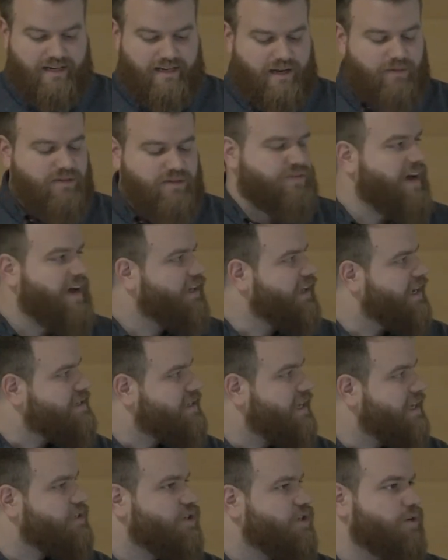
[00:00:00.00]
it was finalized.
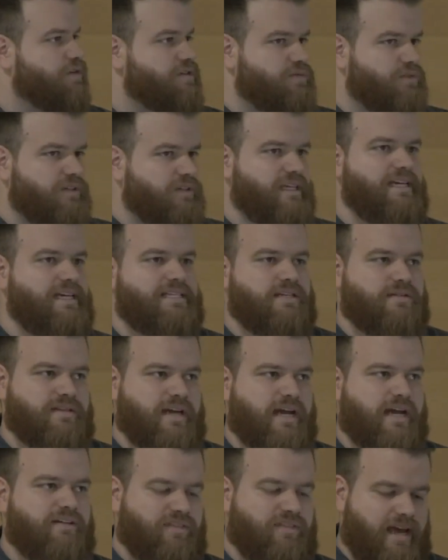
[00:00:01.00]
Yeah, so it was released. It was
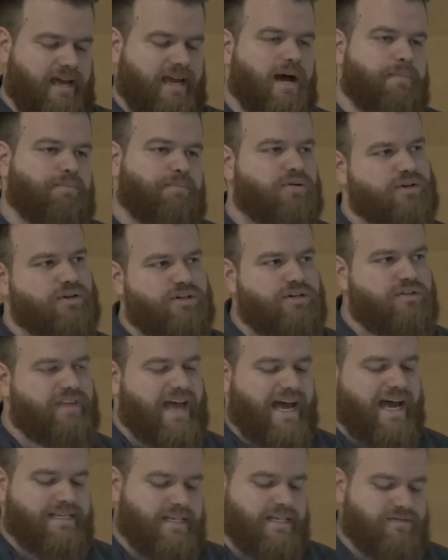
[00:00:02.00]
kind of like approved
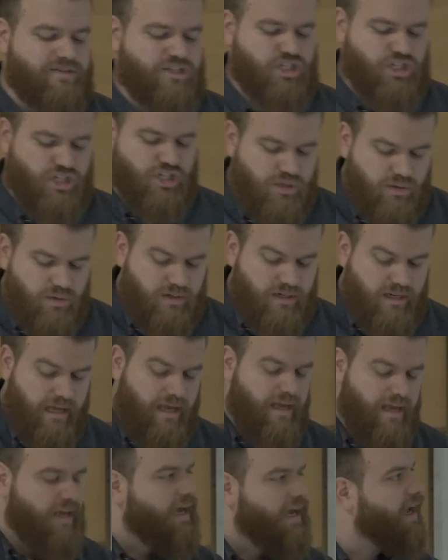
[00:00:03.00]
as of June.
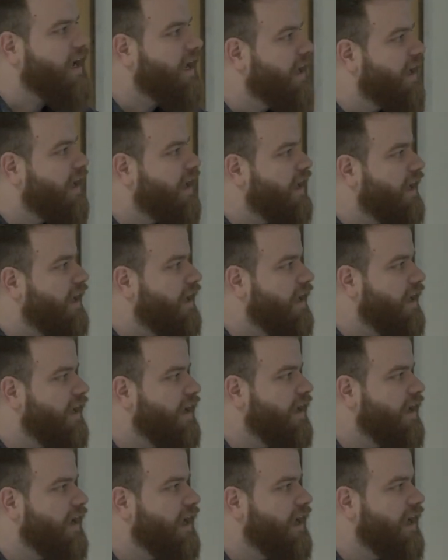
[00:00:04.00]

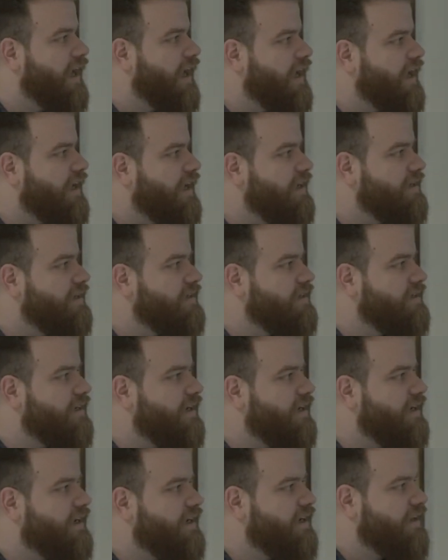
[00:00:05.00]
And
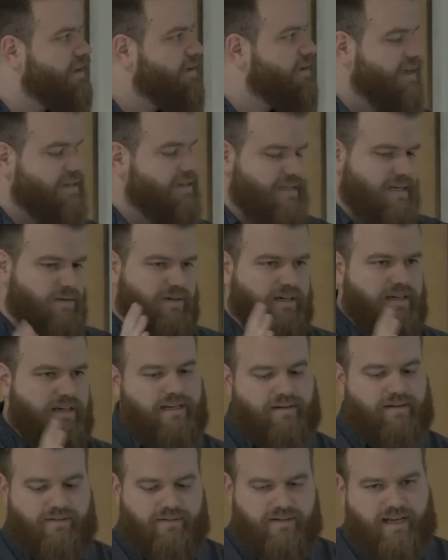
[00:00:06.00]
that's it. We're
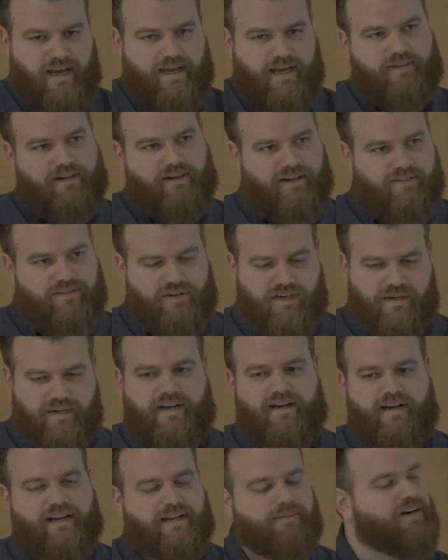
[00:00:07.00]
good. We're done. We don't have to worry
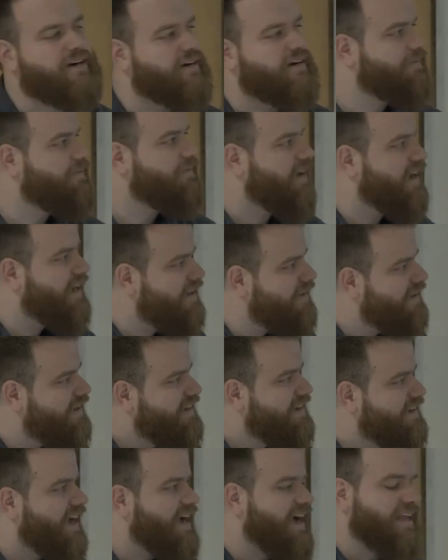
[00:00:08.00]
about it anymore, right?
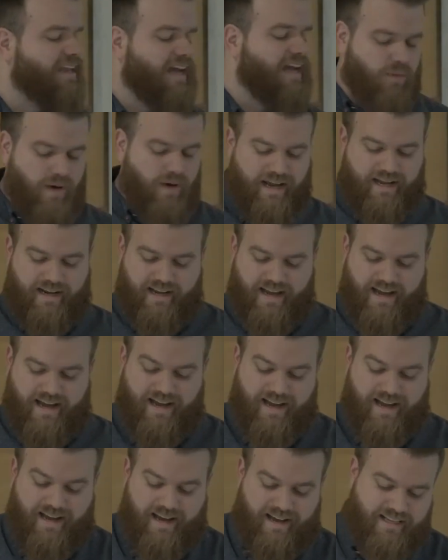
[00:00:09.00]
Not quite.
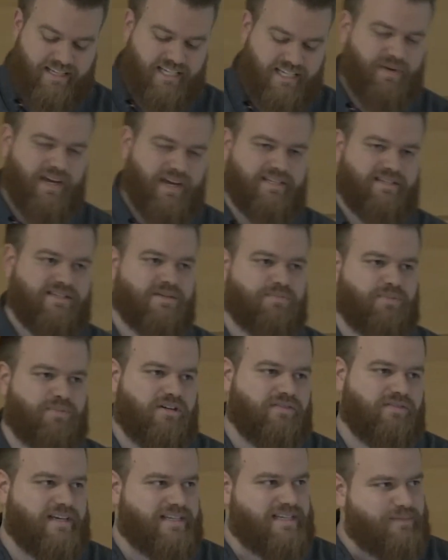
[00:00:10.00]
Just because it's
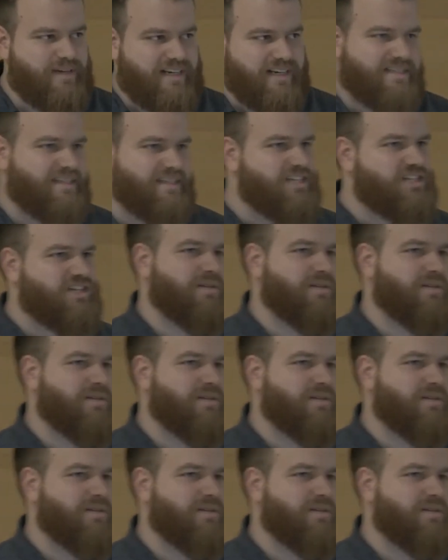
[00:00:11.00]
approved doesn't mean it's going to show